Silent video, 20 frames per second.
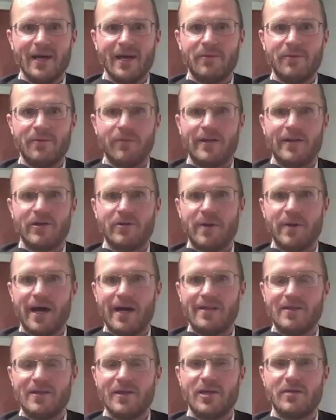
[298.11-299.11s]
but rather
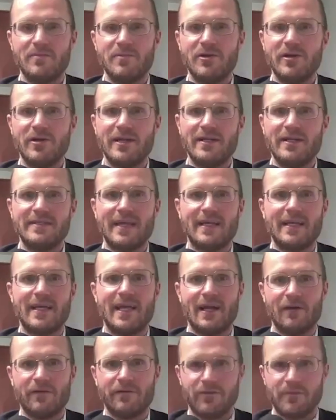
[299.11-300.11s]
by the communities that
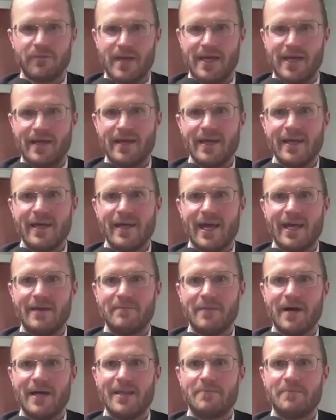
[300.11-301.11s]
care for me
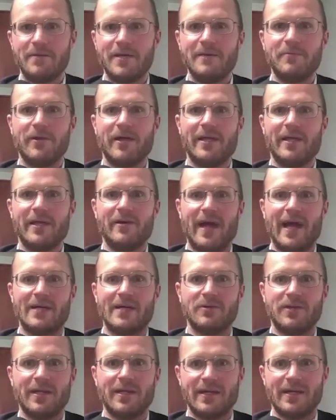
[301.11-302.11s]
and by the people I
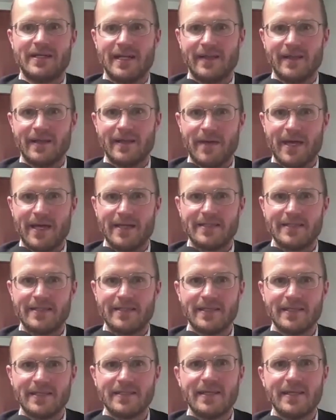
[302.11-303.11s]
interact with on a daily
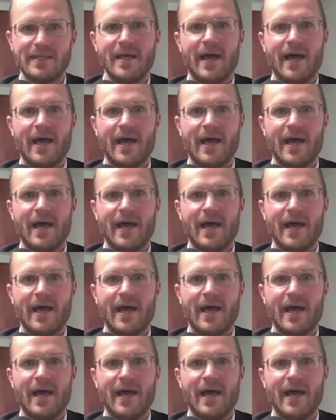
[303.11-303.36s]
basis.